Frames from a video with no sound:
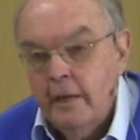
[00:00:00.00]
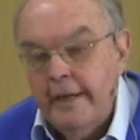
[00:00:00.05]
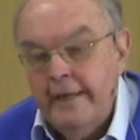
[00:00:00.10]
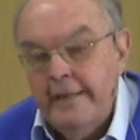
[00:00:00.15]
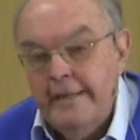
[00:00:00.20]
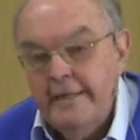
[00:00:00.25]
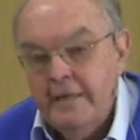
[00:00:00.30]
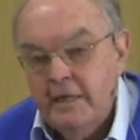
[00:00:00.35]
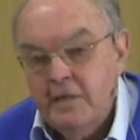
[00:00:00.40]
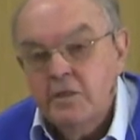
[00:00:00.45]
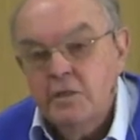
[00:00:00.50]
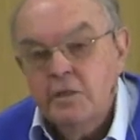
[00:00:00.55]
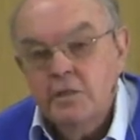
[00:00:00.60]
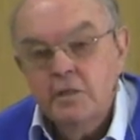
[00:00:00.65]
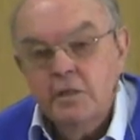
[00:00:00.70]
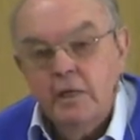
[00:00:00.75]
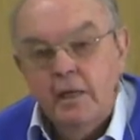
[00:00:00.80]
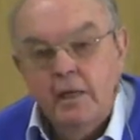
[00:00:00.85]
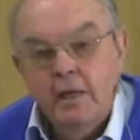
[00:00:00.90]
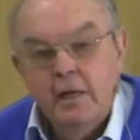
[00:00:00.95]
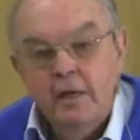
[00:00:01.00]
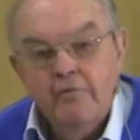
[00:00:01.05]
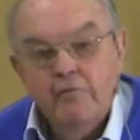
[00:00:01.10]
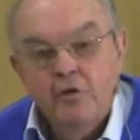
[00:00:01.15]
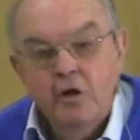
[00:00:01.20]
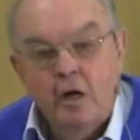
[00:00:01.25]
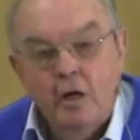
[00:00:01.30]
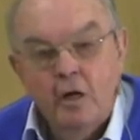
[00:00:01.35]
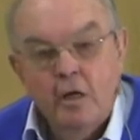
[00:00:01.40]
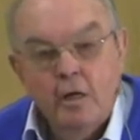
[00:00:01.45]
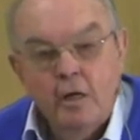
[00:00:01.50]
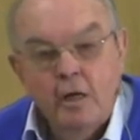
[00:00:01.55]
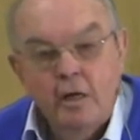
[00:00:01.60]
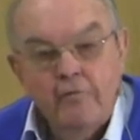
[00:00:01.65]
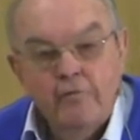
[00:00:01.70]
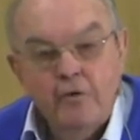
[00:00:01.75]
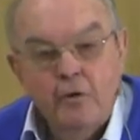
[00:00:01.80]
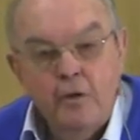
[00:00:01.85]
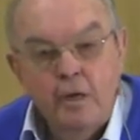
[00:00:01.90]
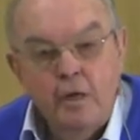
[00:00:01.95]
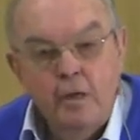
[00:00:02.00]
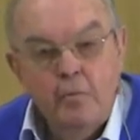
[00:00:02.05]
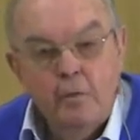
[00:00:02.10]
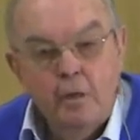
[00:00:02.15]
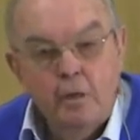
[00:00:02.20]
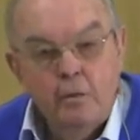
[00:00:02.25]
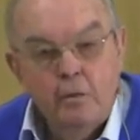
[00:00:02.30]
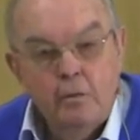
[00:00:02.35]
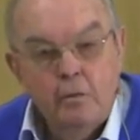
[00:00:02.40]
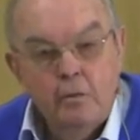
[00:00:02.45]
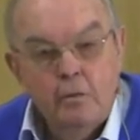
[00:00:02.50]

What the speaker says: And he doesn't say, love God and love your neighbor.